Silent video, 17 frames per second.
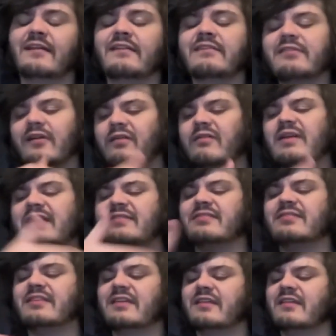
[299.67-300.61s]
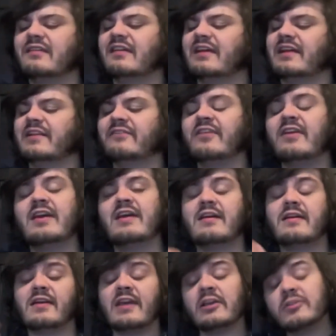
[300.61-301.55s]
So in the kind of
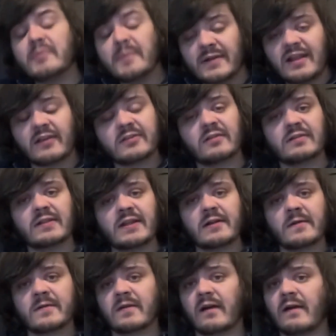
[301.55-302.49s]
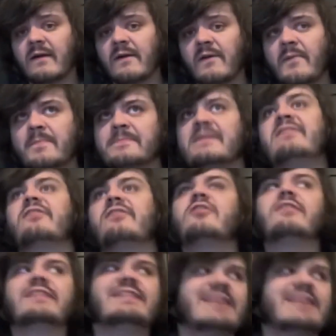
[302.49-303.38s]
anthropological literature, this is called the